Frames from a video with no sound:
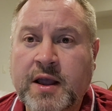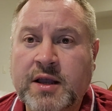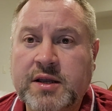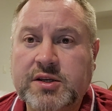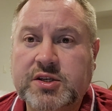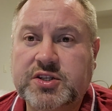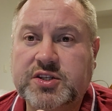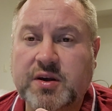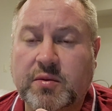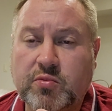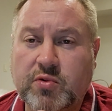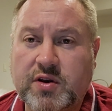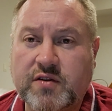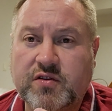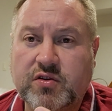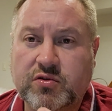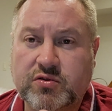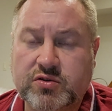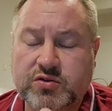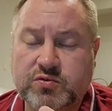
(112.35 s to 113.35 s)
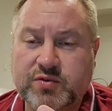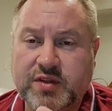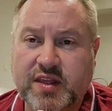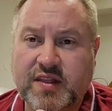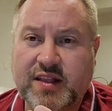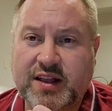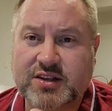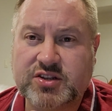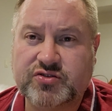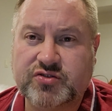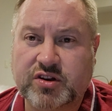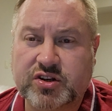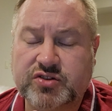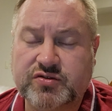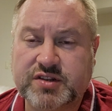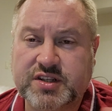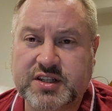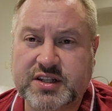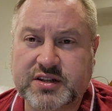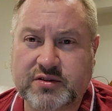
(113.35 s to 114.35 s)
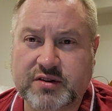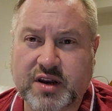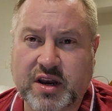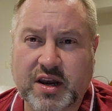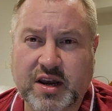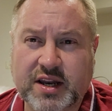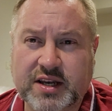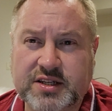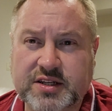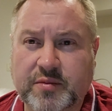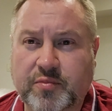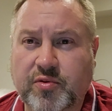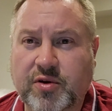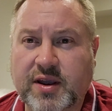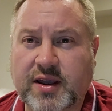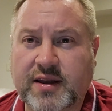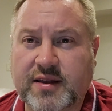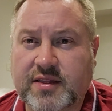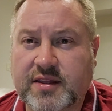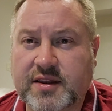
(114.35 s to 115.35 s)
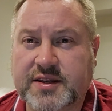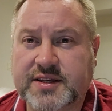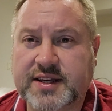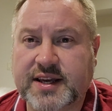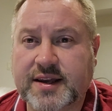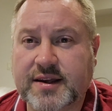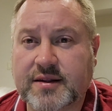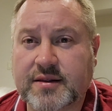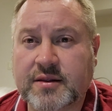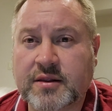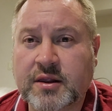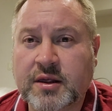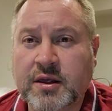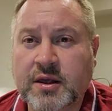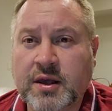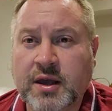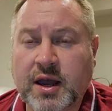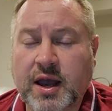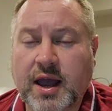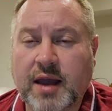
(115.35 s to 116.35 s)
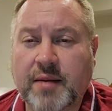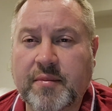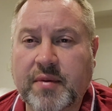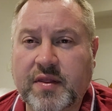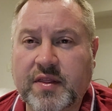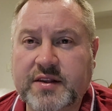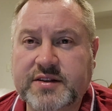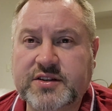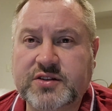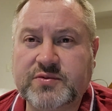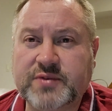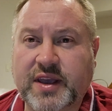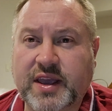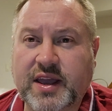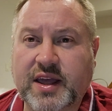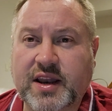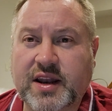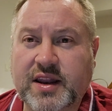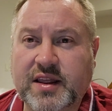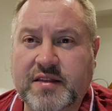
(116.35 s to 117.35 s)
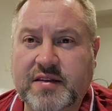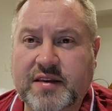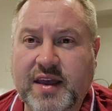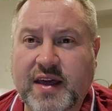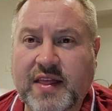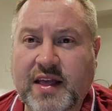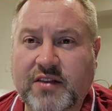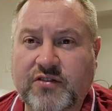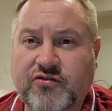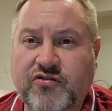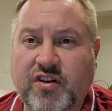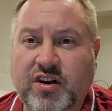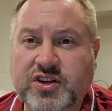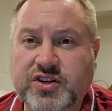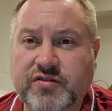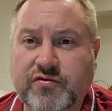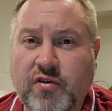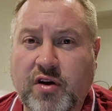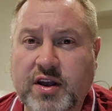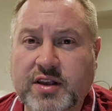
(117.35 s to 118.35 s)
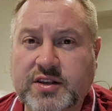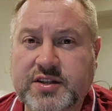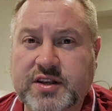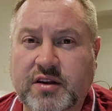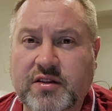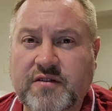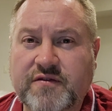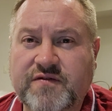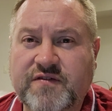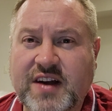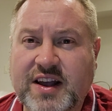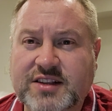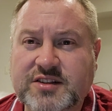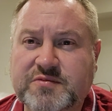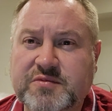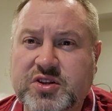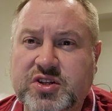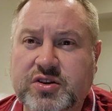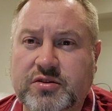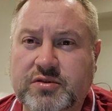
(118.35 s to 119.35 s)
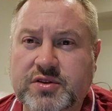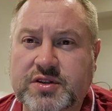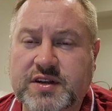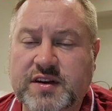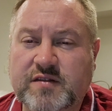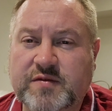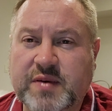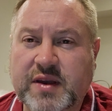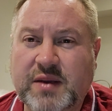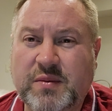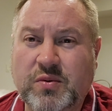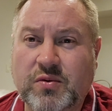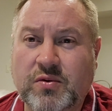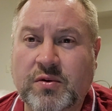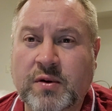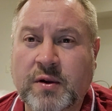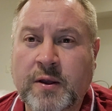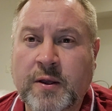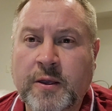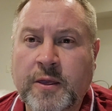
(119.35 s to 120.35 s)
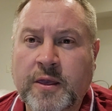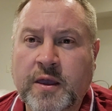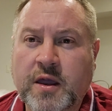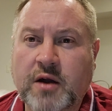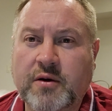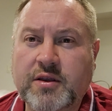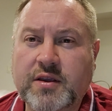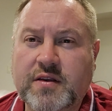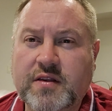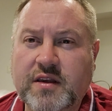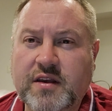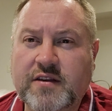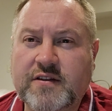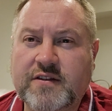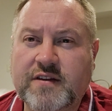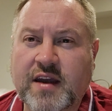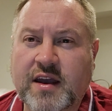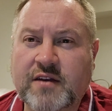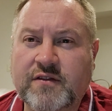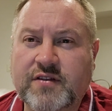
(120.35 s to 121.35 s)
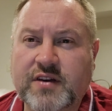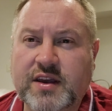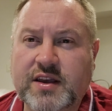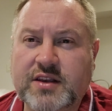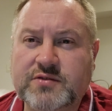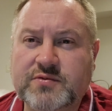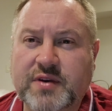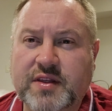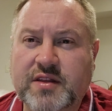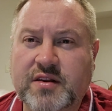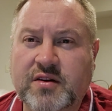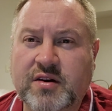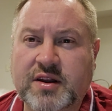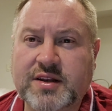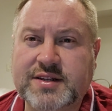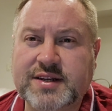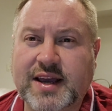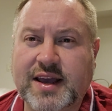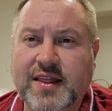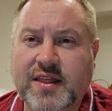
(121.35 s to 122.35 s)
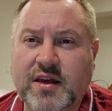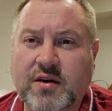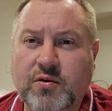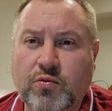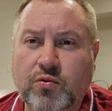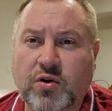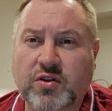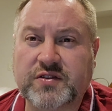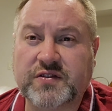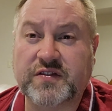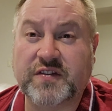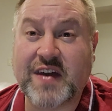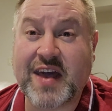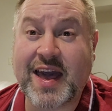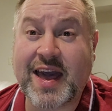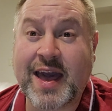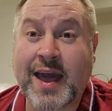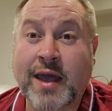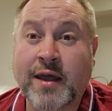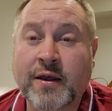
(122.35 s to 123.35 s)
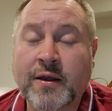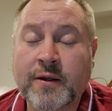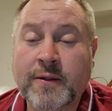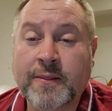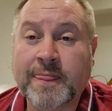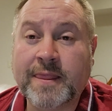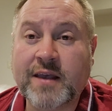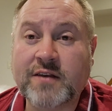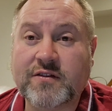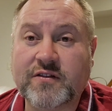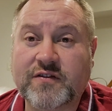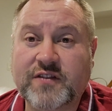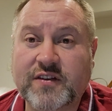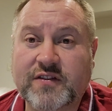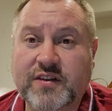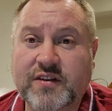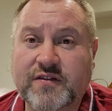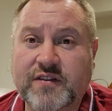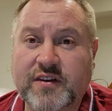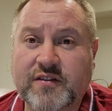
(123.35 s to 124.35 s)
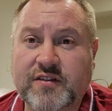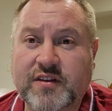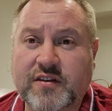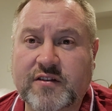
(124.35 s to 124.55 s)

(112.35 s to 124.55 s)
Someone, of course, within that structure is still going to need to bring the deal. And this is where you're going to need to get that structure right. So the vast majority of people go into these JVs with an idea that what's fair is a 50-50